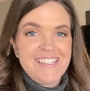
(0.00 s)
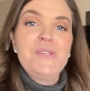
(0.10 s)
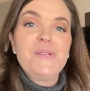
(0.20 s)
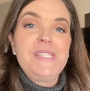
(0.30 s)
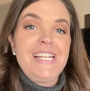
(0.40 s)

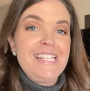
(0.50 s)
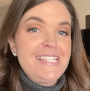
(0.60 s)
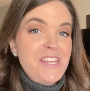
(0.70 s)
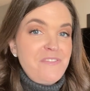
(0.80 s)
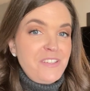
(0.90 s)
So today's
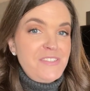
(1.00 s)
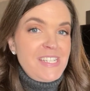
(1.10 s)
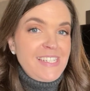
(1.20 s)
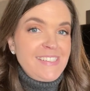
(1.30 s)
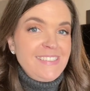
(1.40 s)
day
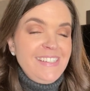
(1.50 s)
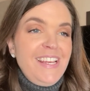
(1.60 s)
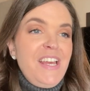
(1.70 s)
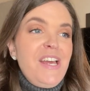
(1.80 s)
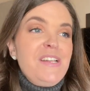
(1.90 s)
15.
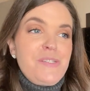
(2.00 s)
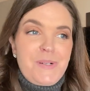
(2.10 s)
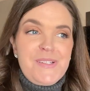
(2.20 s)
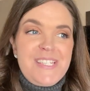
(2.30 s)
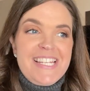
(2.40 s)

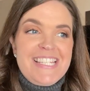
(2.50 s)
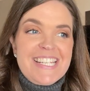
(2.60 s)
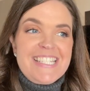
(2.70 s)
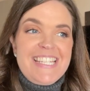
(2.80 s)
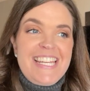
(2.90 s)
Tomorrow's day
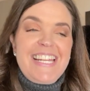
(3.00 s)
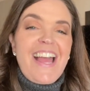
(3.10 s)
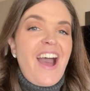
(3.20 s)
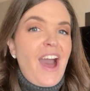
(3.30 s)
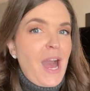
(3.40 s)

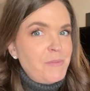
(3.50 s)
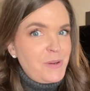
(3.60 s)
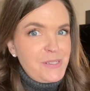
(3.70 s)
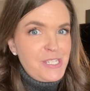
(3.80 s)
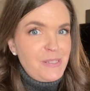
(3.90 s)
16, I'm
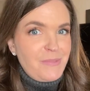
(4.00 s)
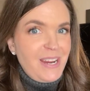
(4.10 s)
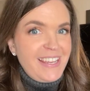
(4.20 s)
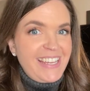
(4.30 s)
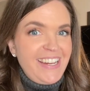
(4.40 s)
going to the
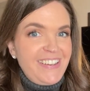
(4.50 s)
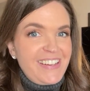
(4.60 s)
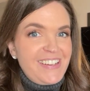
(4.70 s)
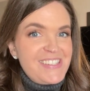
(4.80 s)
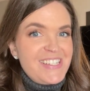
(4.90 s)
Mariah Carey
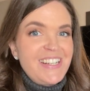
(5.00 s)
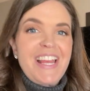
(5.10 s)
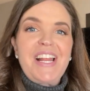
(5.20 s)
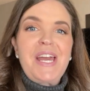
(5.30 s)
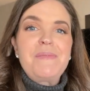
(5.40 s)
concert
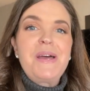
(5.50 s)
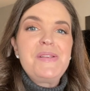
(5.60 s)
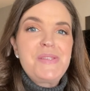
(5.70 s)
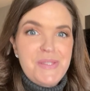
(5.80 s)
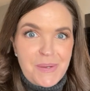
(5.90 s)
and I'm
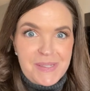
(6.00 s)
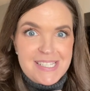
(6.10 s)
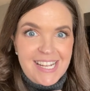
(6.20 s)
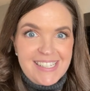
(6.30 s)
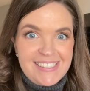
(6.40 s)
so
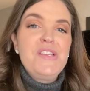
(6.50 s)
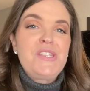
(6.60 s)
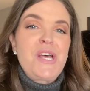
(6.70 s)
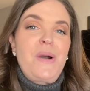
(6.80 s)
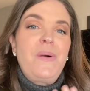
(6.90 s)
excited.
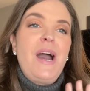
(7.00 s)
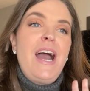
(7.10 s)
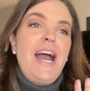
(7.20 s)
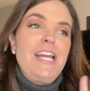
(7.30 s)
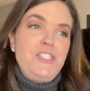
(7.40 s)
So
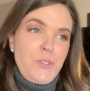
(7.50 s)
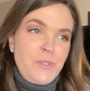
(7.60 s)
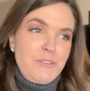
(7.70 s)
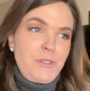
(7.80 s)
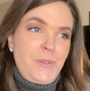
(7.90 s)
I do want
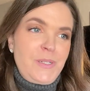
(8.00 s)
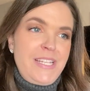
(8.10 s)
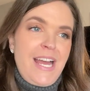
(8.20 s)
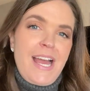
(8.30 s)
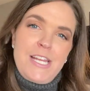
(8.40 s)
to record
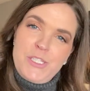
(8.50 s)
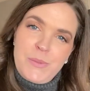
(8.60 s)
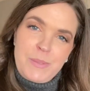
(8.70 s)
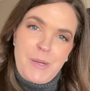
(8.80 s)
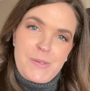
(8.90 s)
that, I do
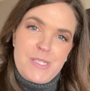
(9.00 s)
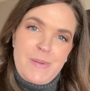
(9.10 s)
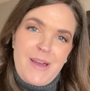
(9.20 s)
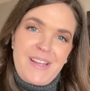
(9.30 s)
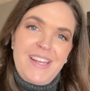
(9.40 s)
want to post
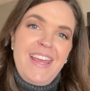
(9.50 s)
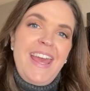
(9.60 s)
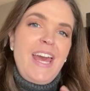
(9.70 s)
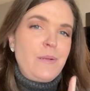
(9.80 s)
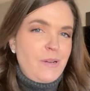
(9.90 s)
about it,
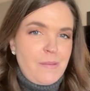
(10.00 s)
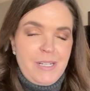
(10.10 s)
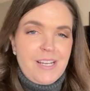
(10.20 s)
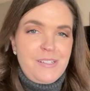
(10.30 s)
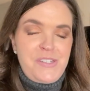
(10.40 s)
and I'm probably
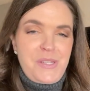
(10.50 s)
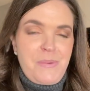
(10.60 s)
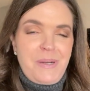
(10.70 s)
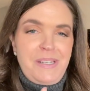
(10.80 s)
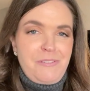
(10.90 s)
not going to do that
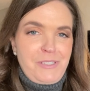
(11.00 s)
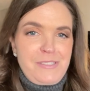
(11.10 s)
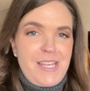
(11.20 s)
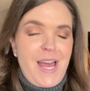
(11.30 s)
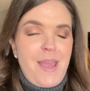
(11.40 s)
one in real
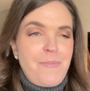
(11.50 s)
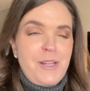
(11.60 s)
time.